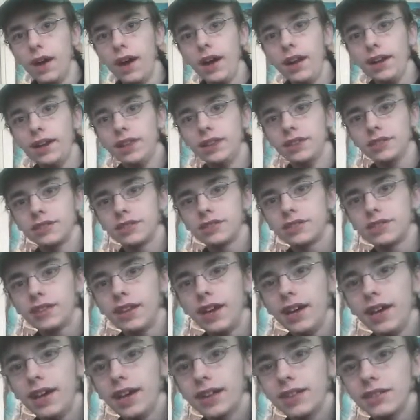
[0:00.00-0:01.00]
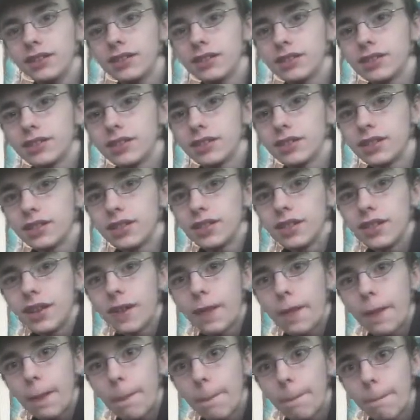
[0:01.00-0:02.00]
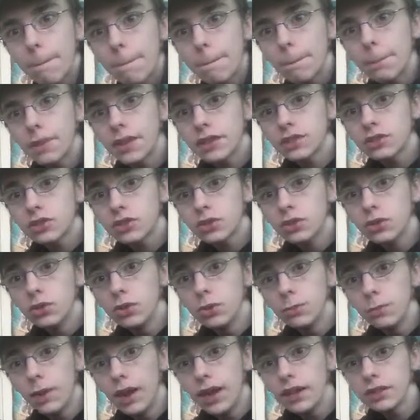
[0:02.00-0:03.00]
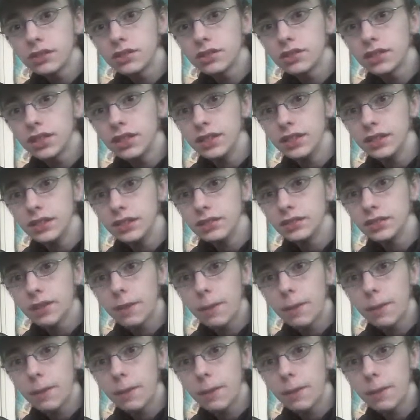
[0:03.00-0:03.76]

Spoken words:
Miles, nice. That's cool. Miles is in it.